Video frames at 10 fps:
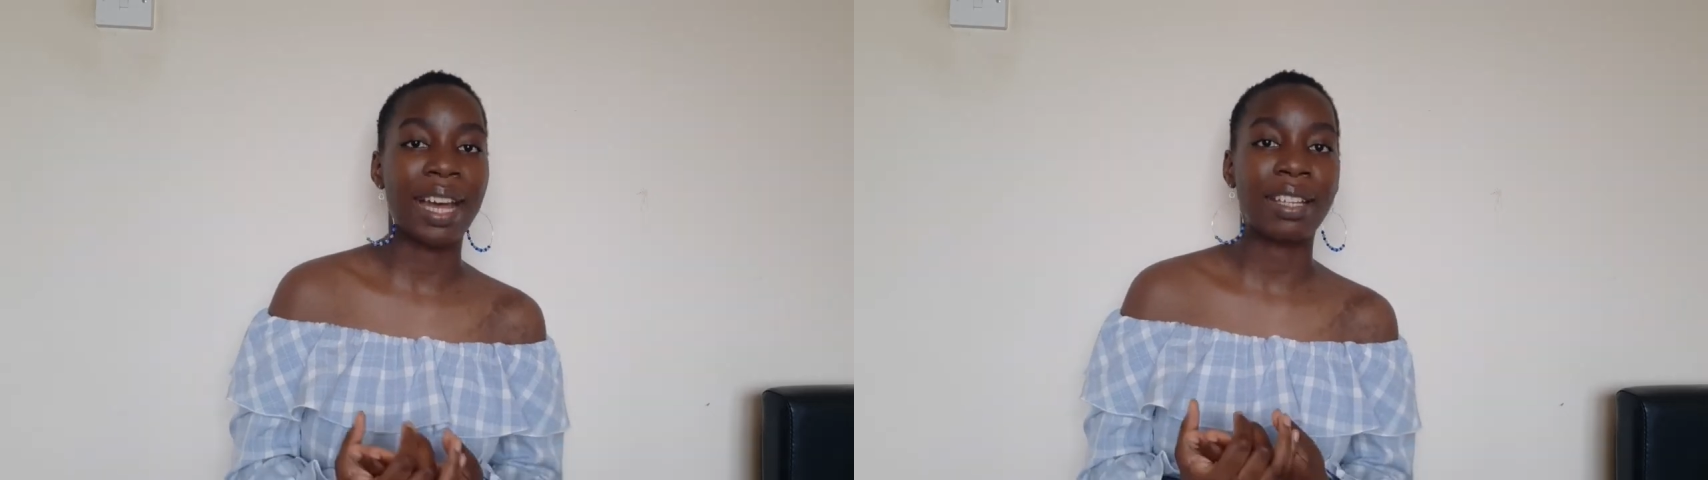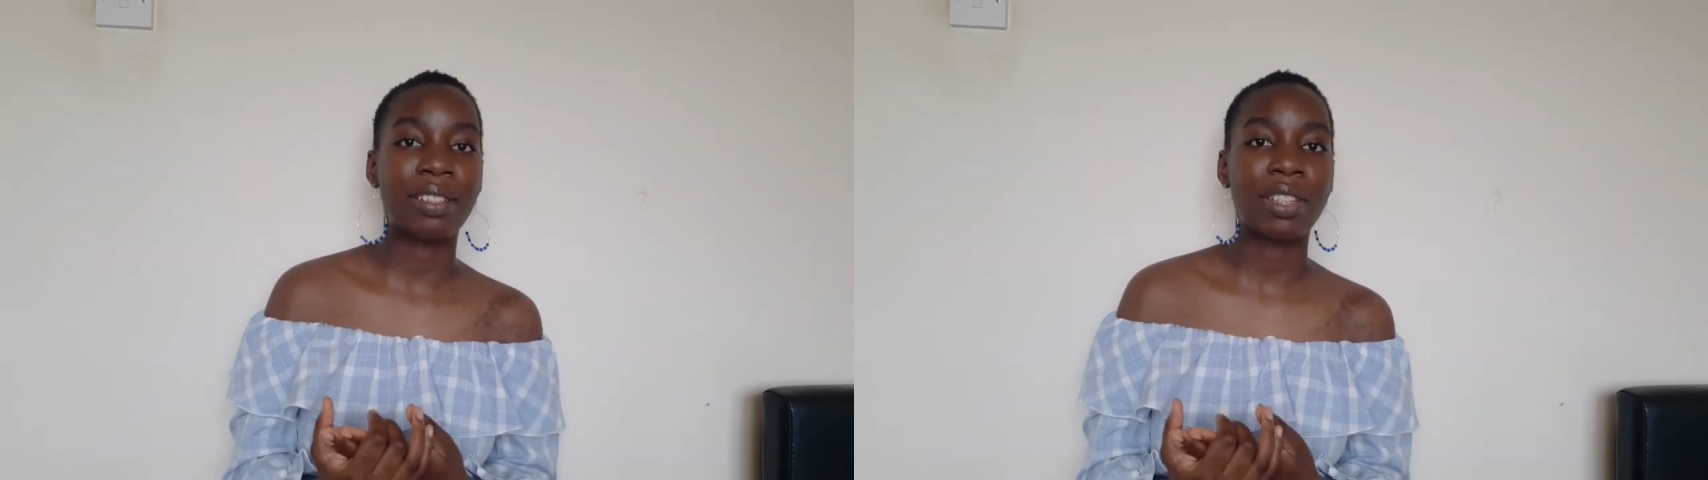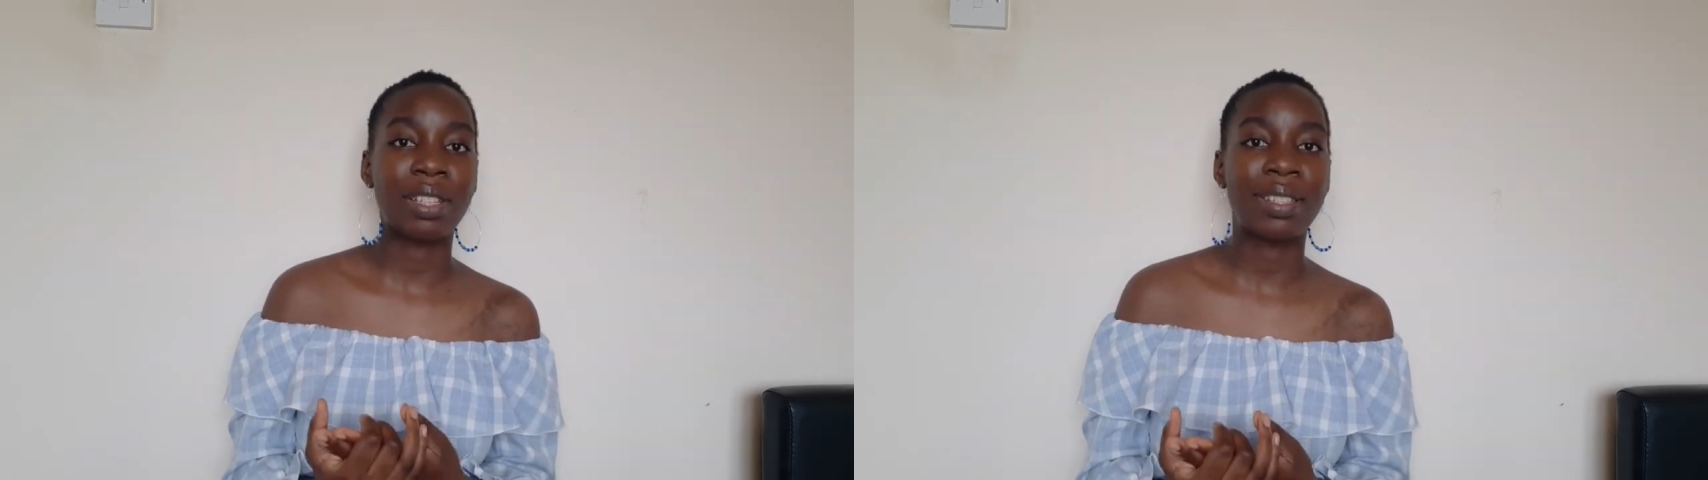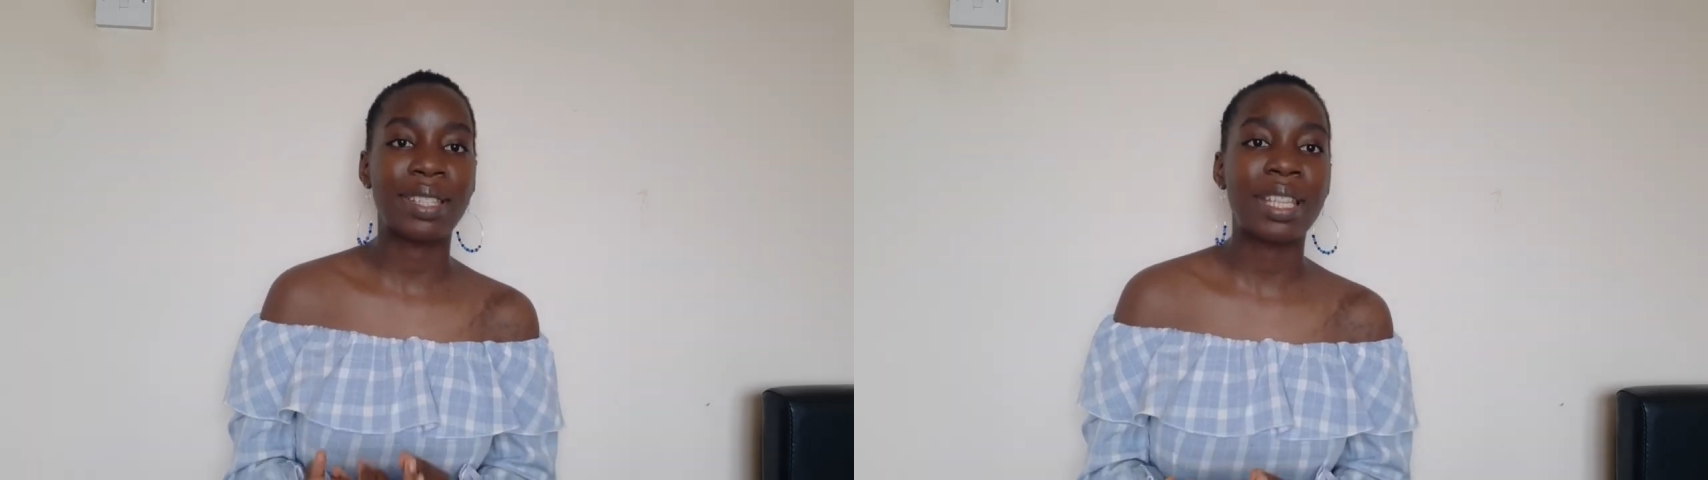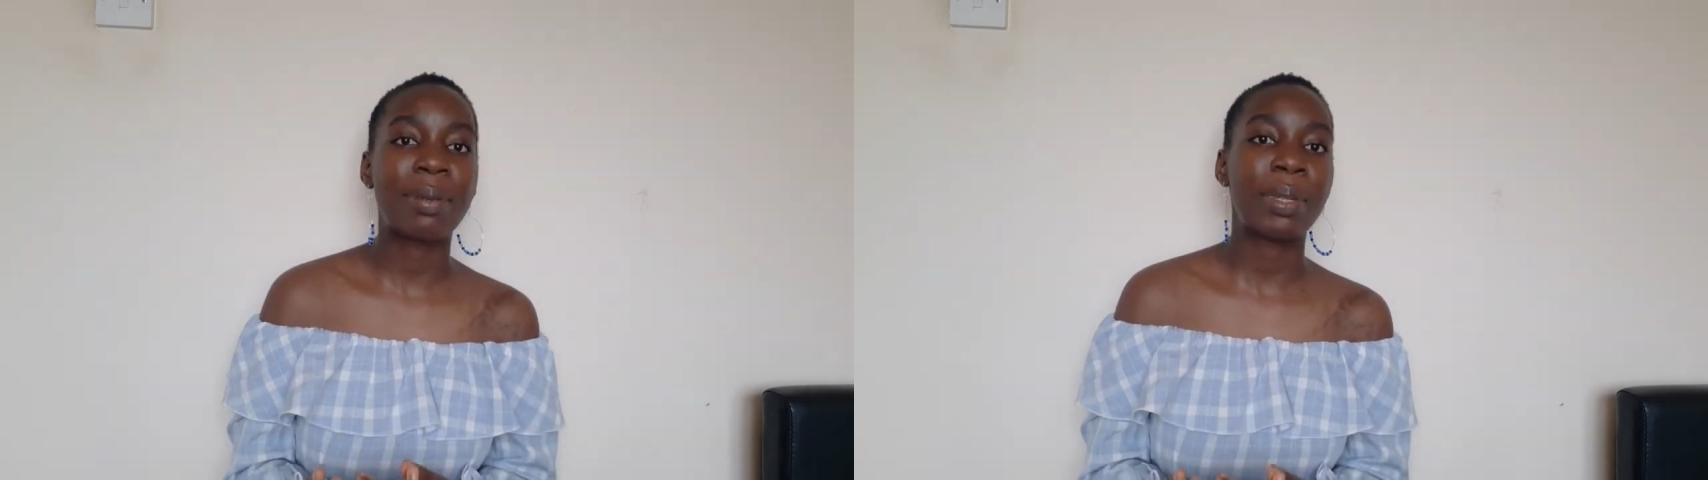and to
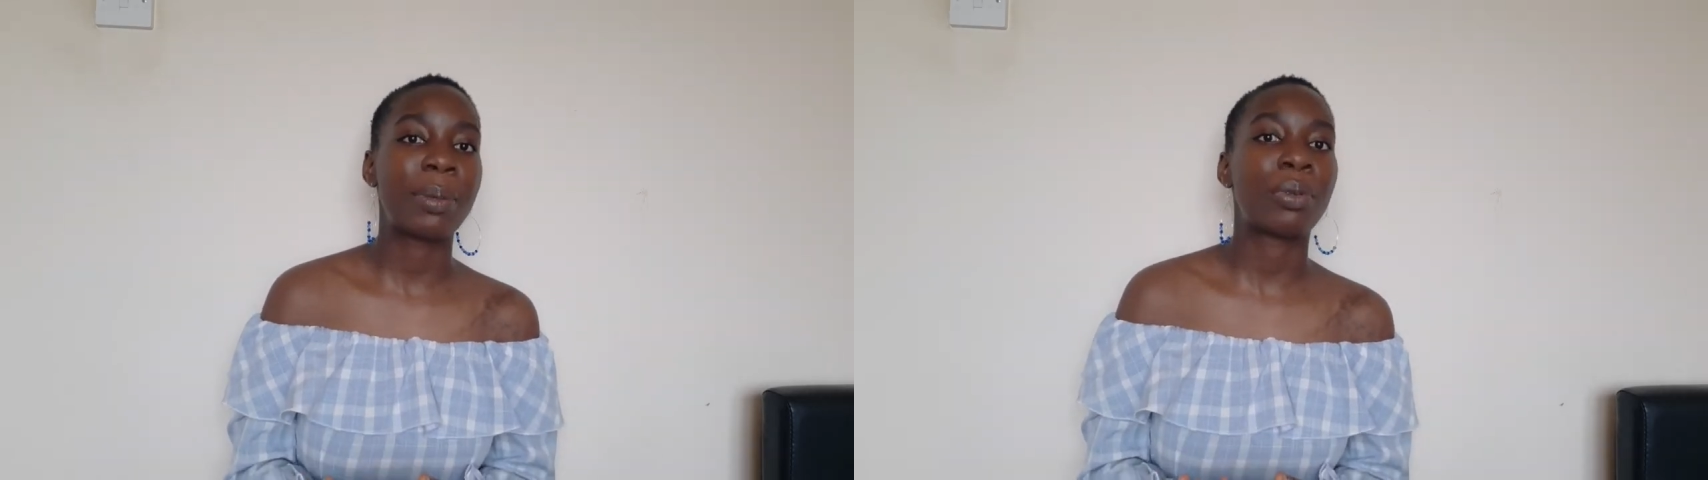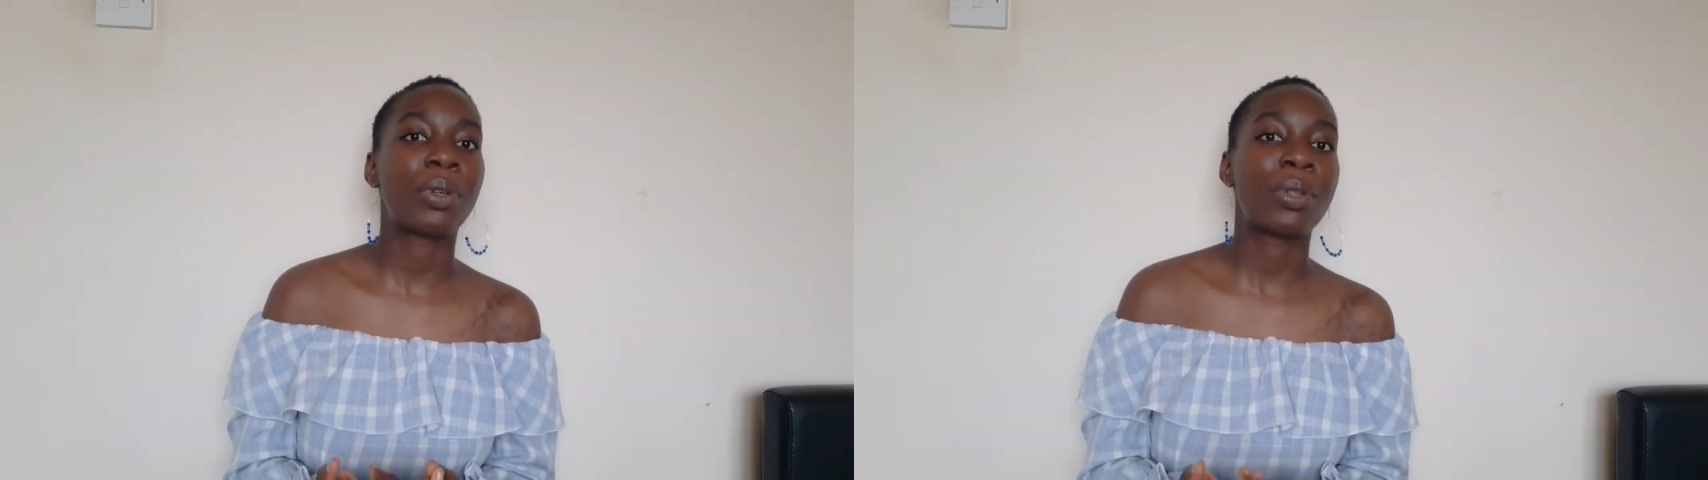see people who